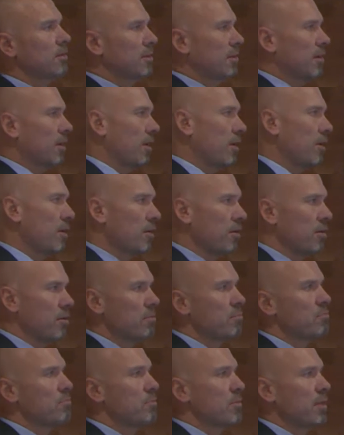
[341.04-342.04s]

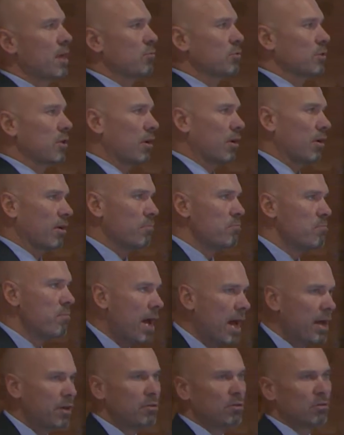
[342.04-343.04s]
there was a lot of
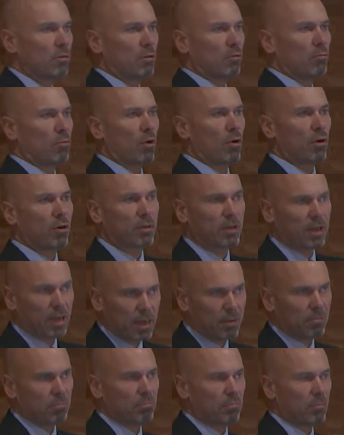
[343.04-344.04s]
manual work
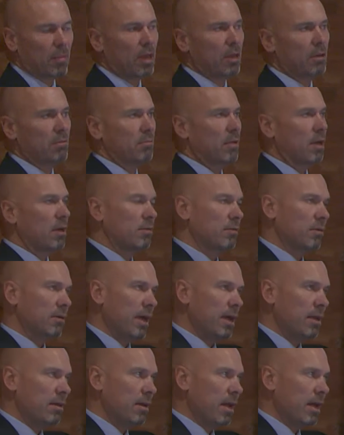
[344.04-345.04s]

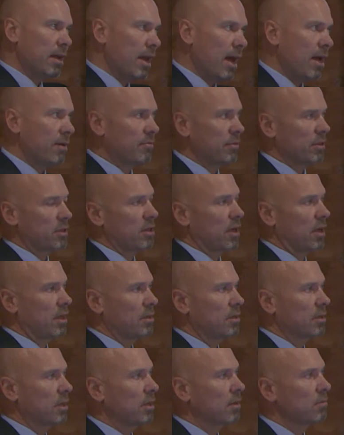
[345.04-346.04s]
in
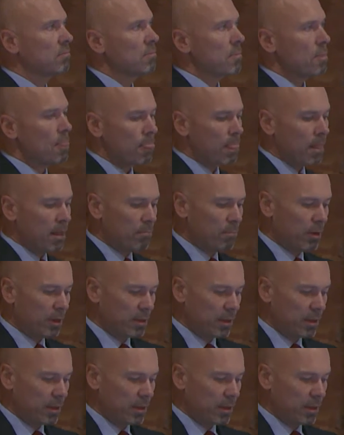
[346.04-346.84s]
advertising. But